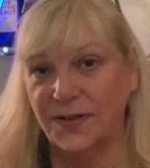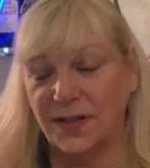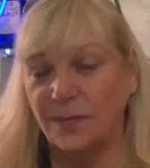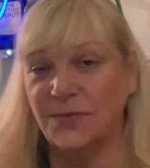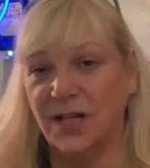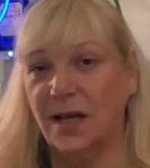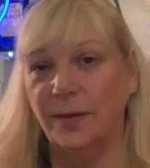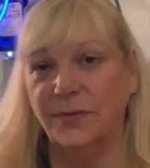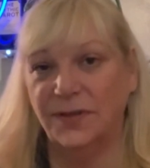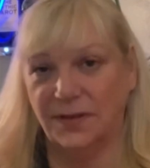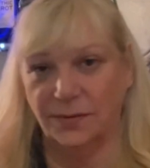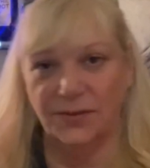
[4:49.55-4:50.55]

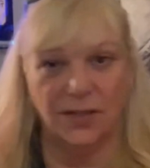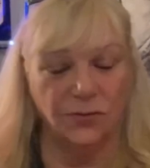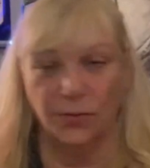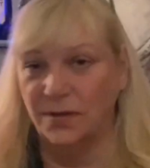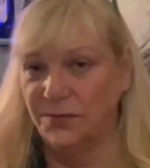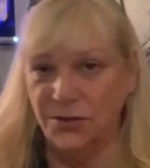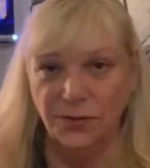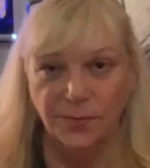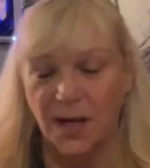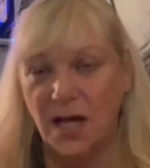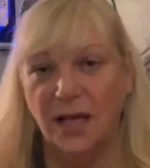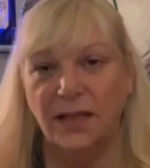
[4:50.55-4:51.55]
Sometimes we're of two
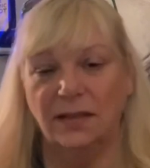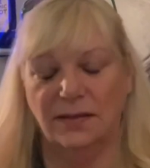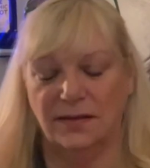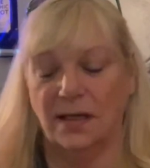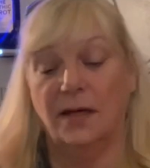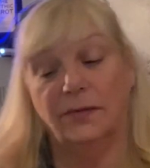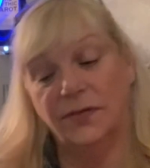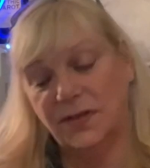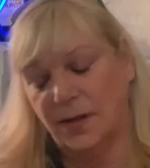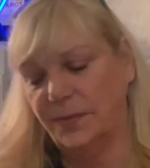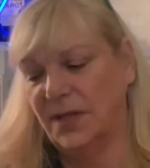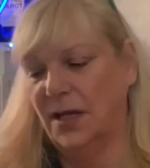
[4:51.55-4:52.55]
minds of
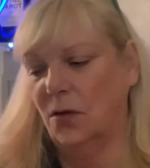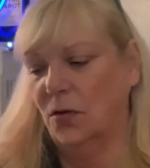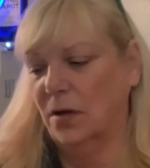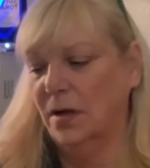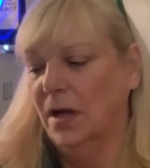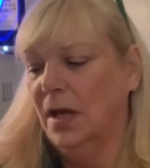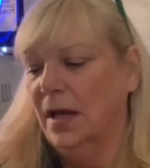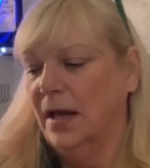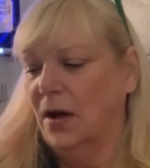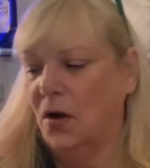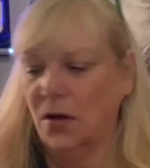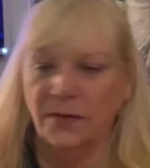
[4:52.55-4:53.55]
something, or
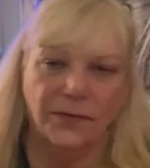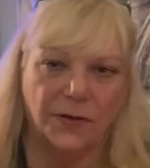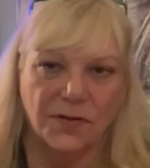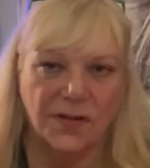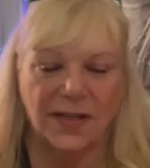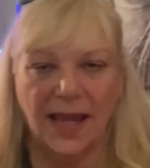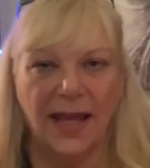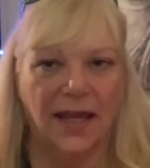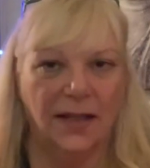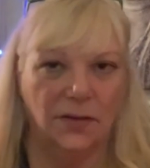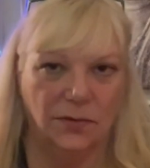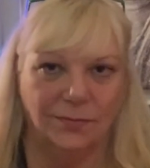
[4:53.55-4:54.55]
heart versus
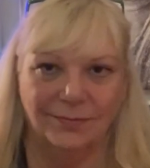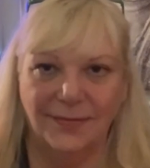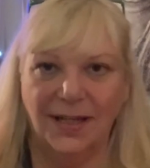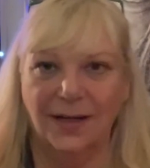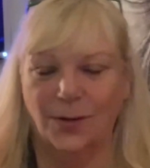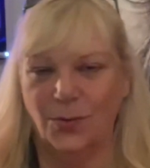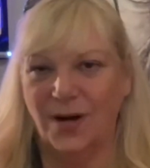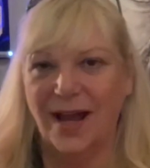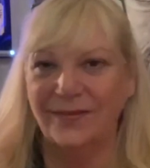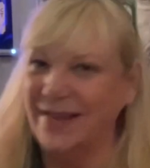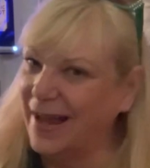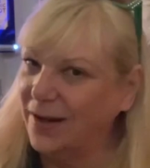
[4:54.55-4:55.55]
head, and, you know, we're
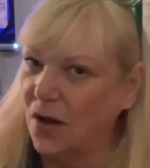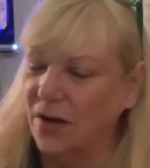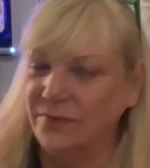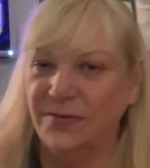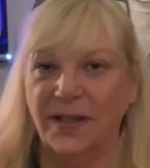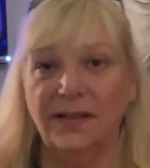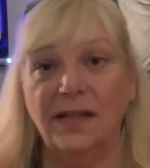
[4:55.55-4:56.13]
having that conflict.